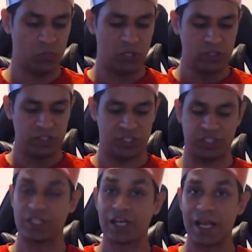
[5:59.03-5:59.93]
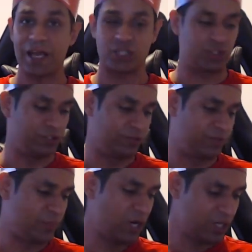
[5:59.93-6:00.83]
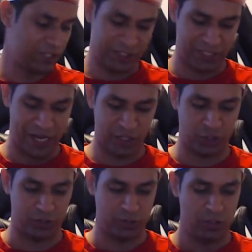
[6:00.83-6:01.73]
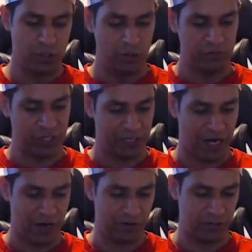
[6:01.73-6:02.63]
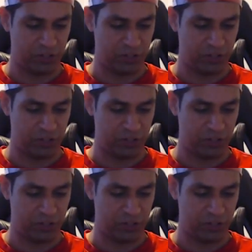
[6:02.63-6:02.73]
selection, party selection, 10 characters.